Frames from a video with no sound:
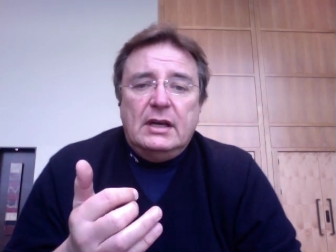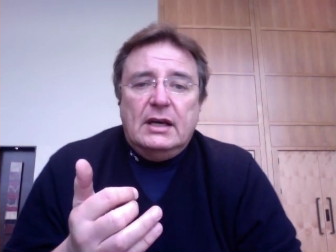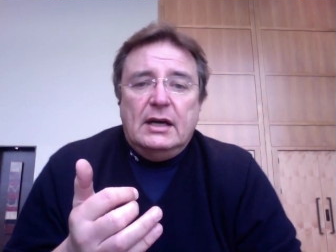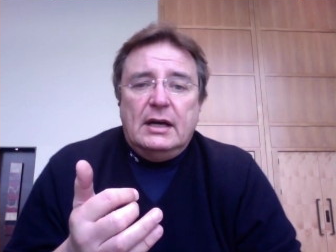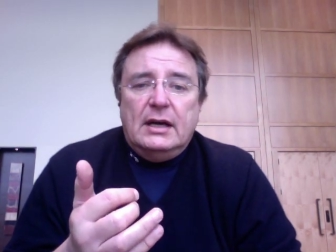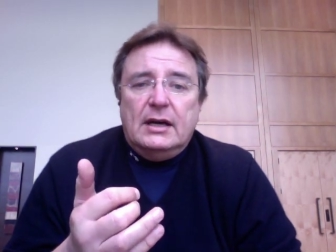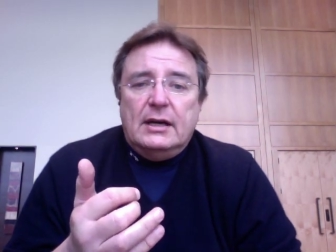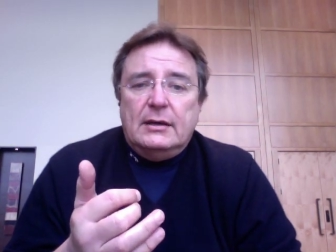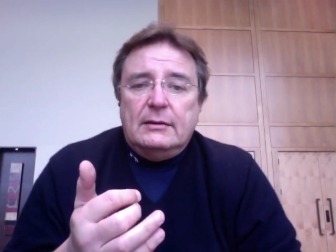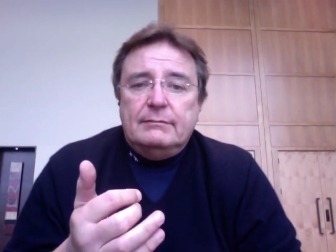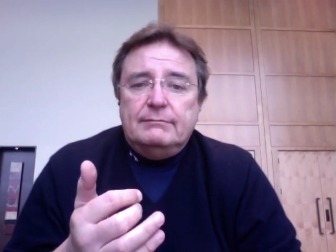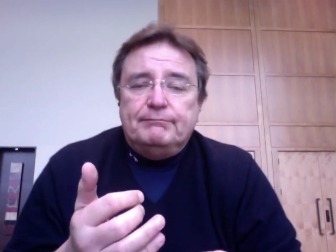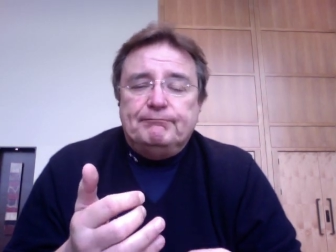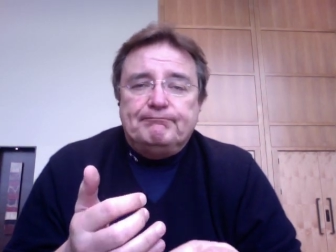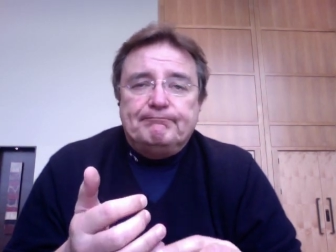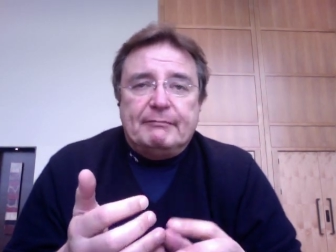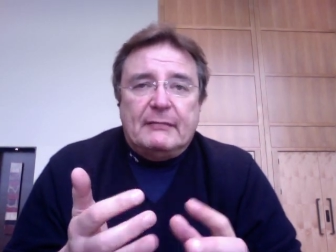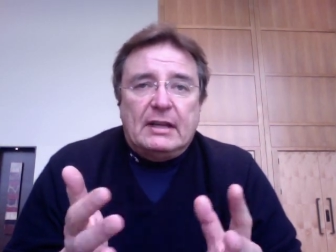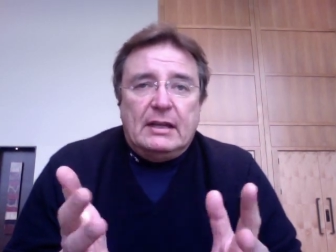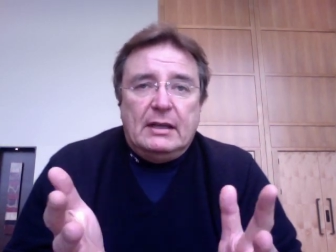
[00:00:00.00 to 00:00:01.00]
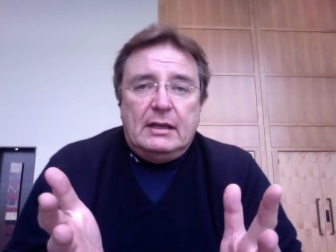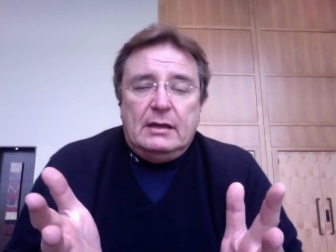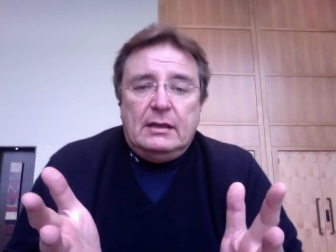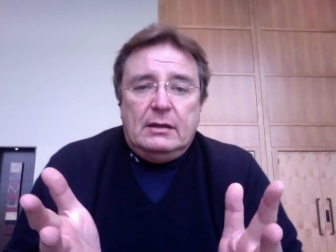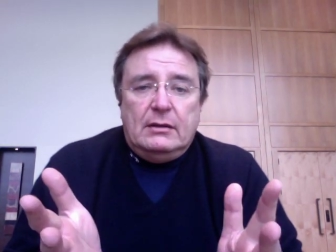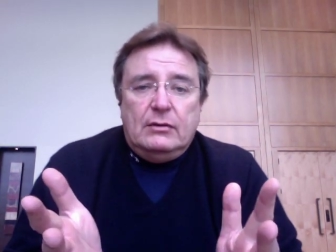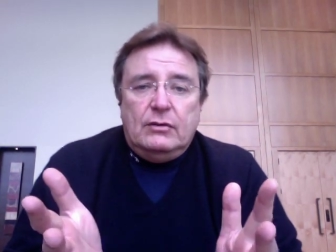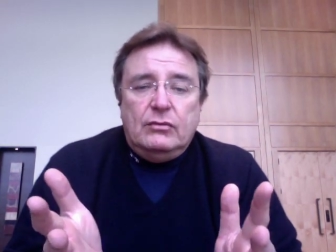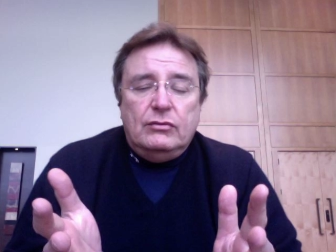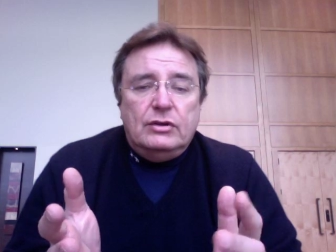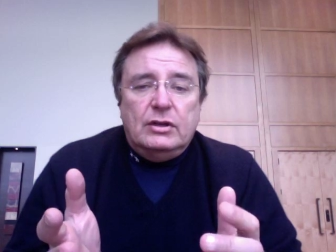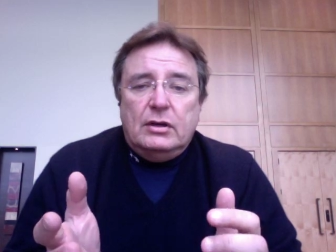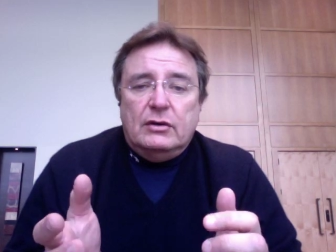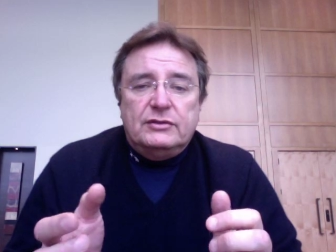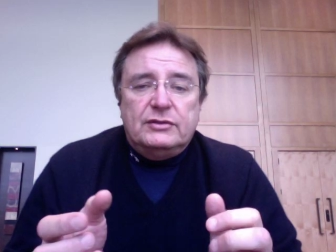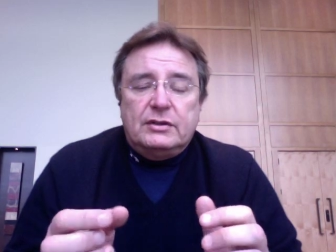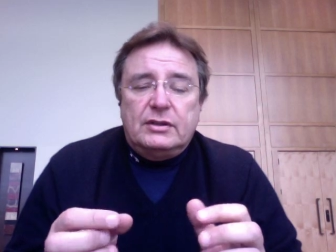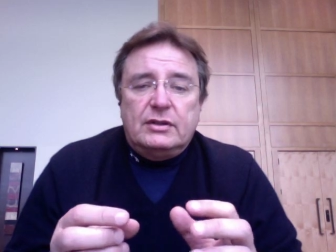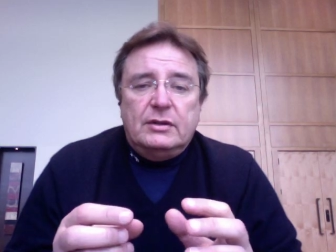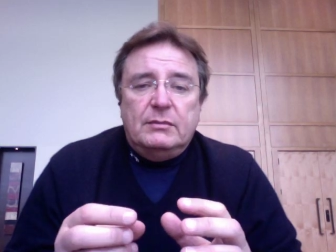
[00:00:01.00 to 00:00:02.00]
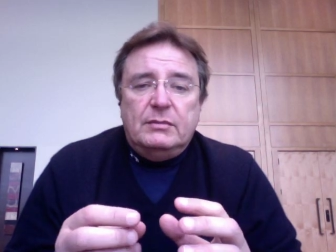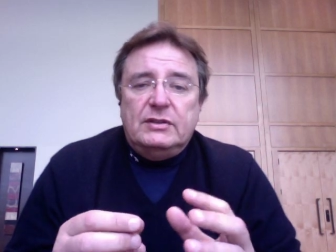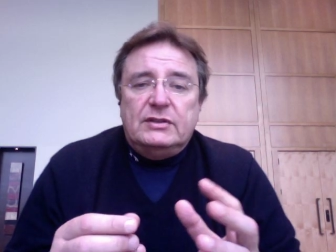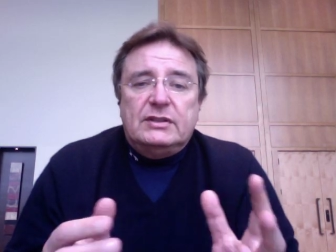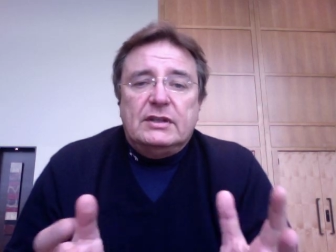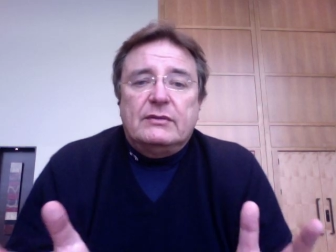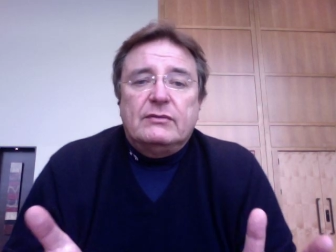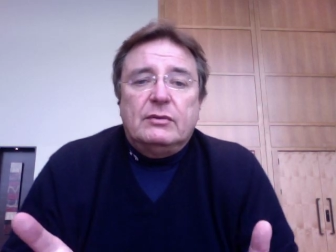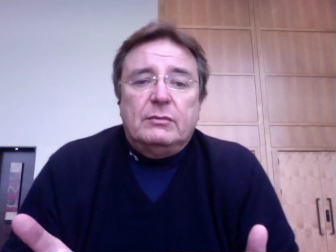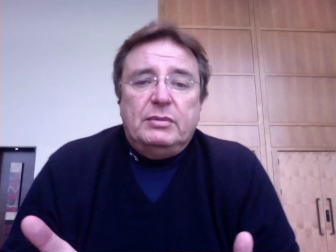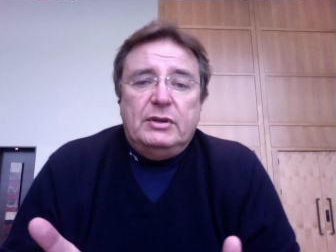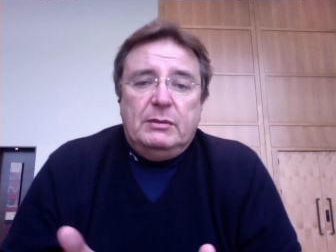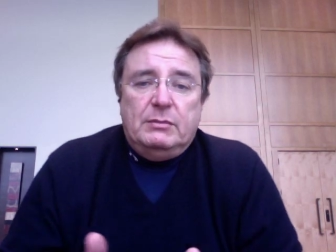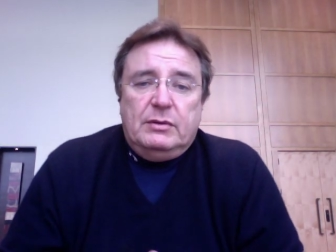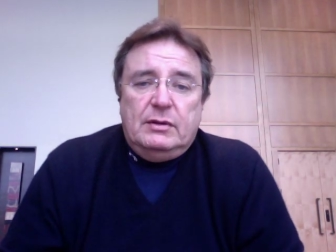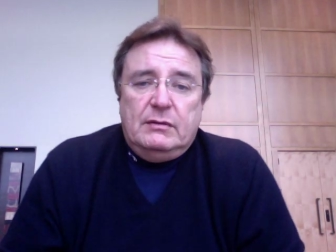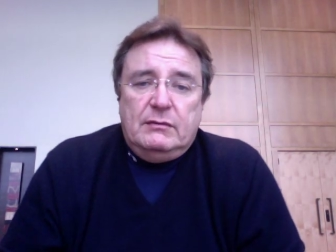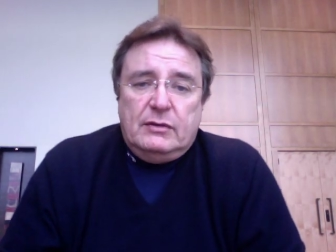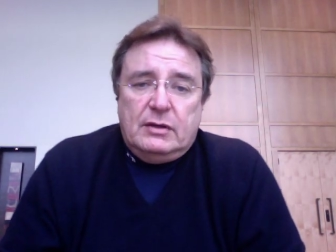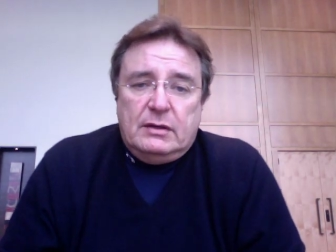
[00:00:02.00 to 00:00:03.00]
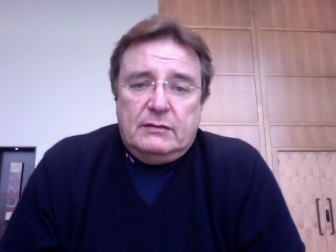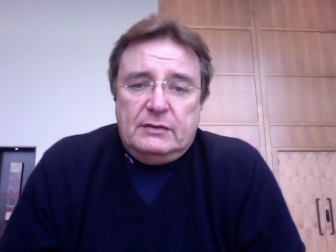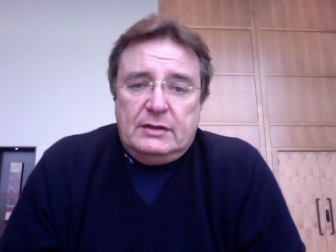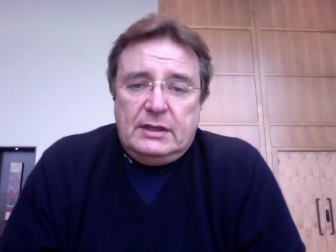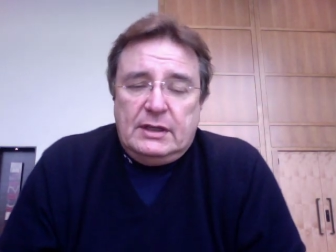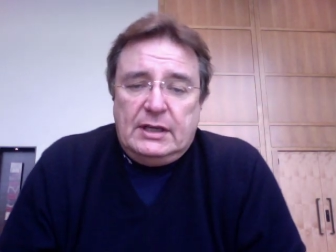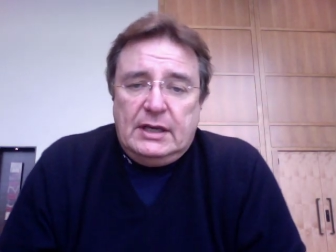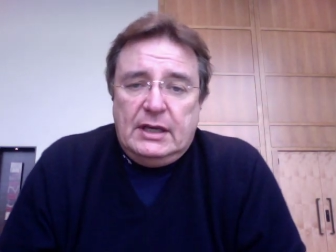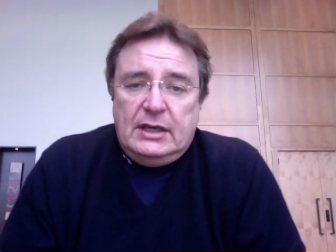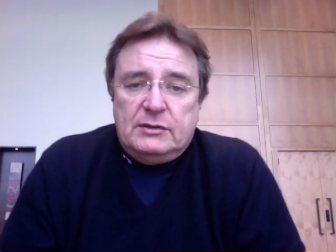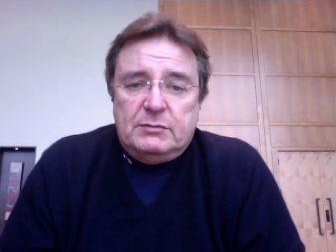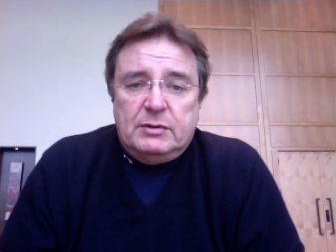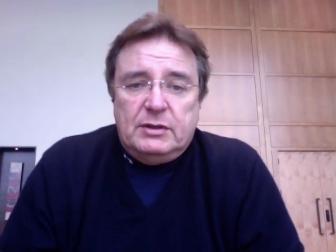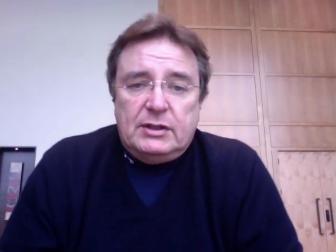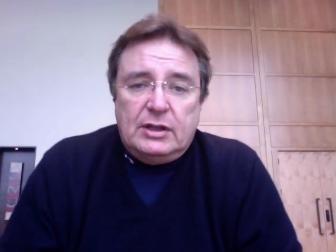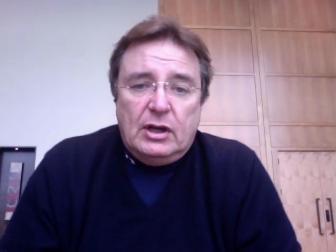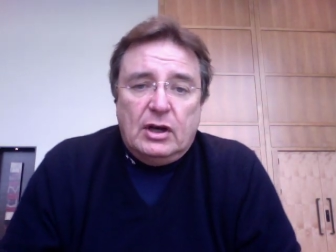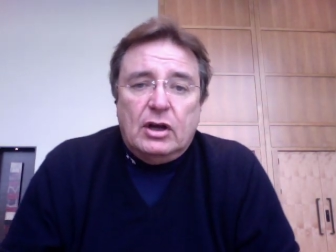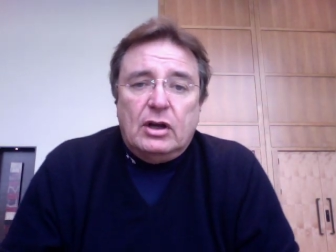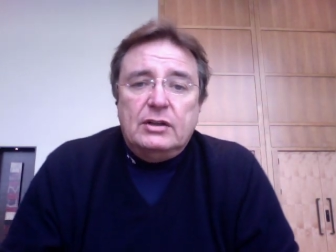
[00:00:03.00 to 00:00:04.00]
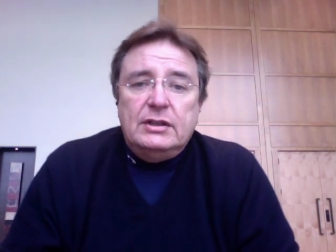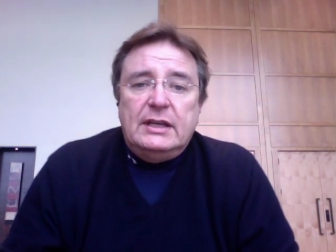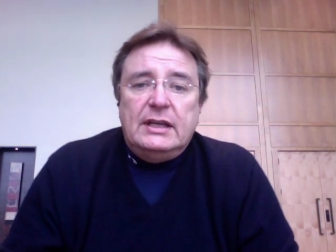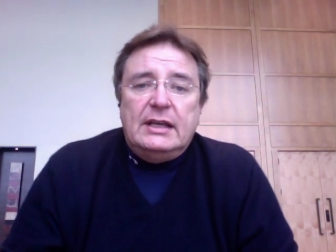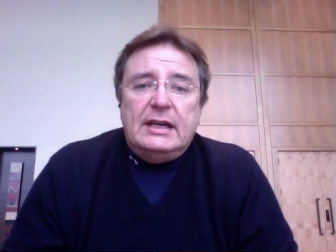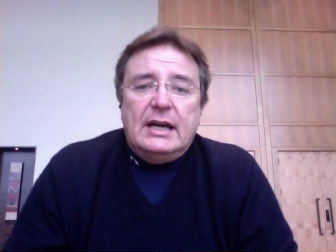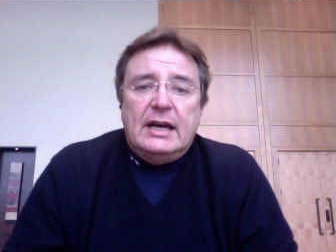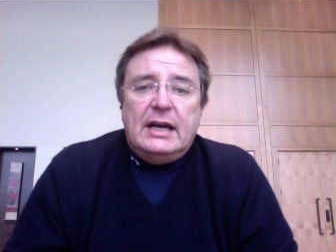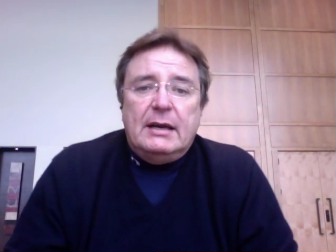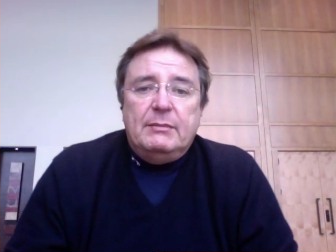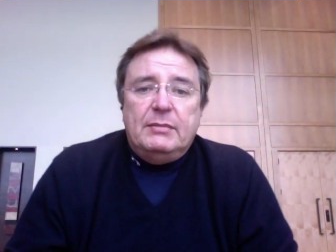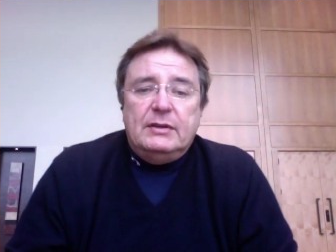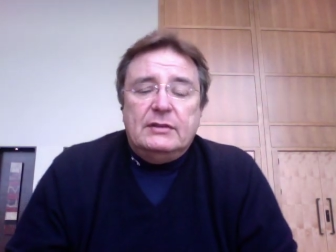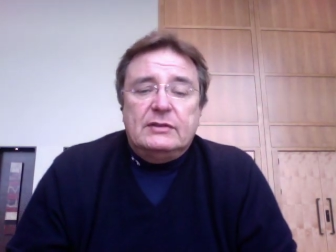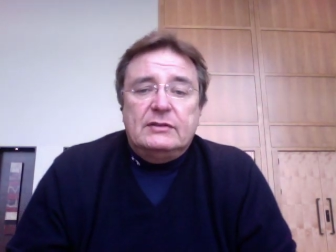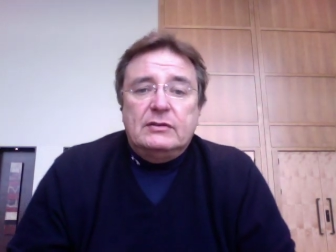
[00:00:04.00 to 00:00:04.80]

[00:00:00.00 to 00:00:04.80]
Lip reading: who knows, there could be several people involved in a case, but they all need copies.